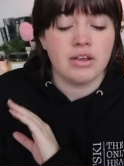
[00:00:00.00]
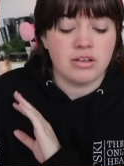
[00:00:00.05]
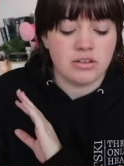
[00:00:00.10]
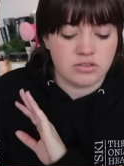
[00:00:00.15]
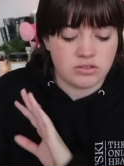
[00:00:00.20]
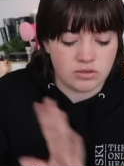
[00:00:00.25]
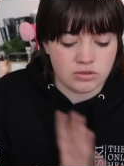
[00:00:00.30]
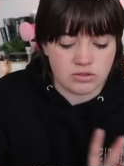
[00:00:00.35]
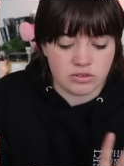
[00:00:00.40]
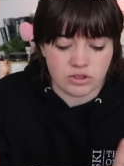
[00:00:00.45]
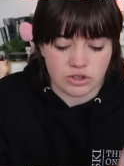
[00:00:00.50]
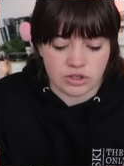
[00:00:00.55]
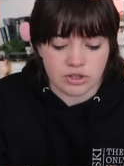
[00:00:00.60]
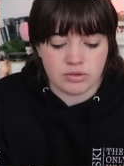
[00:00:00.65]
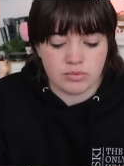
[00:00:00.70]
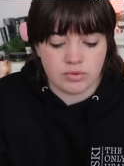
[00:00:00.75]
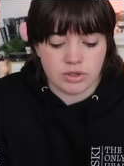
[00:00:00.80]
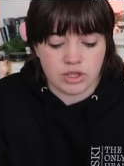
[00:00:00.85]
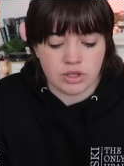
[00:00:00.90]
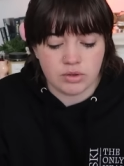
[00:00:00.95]
So it's a good,
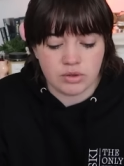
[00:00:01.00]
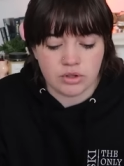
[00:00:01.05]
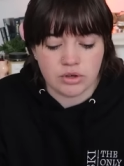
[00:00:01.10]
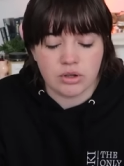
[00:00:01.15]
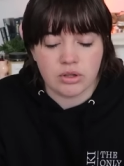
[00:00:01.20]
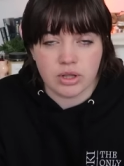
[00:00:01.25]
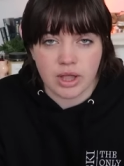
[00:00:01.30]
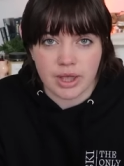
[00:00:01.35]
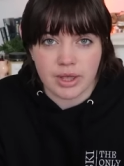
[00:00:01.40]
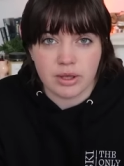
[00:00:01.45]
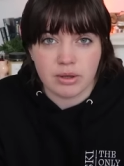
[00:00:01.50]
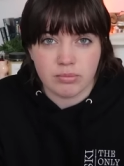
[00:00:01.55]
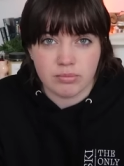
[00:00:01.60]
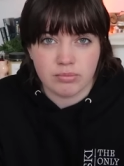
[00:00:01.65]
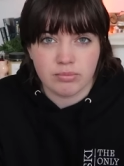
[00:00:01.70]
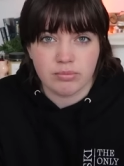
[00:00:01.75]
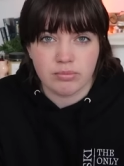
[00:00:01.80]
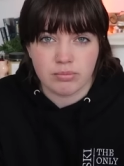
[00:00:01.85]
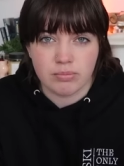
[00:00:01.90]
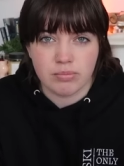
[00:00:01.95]
cute little like
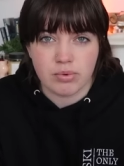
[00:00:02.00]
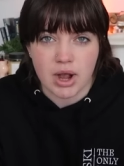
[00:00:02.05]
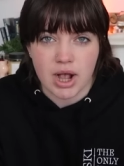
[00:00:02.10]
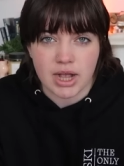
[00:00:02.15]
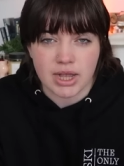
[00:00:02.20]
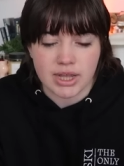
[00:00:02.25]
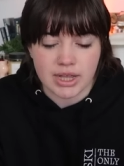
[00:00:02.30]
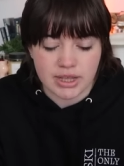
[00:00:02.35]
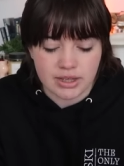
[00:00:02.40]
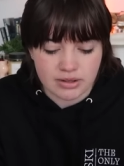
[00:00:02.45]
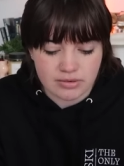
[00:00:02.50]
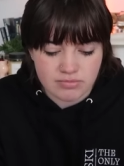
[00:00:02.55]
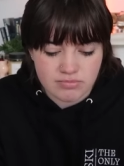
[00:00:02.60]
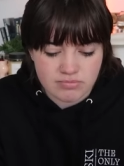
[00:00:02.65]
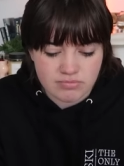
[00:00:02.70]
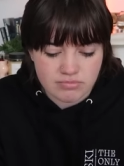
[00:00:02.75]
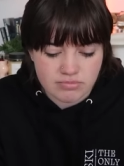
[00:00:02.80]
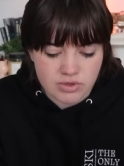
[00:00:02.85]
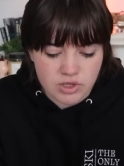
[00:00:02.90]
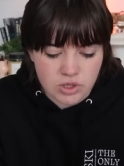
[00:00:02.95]
bragging
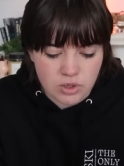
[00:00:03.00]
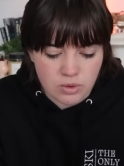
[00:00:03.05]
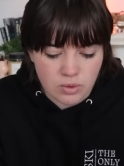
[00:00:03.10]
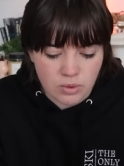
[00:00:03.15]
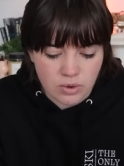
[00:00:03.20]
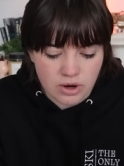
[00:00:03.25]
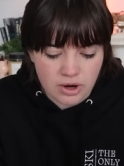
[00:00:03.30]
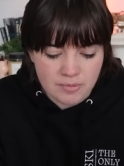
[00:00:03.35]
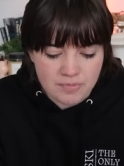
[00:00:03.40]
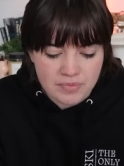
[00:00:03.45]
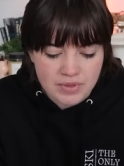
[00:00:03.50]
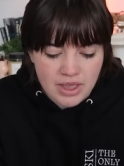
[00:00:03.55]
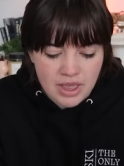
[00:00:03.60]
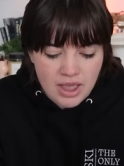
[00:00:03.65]
decor.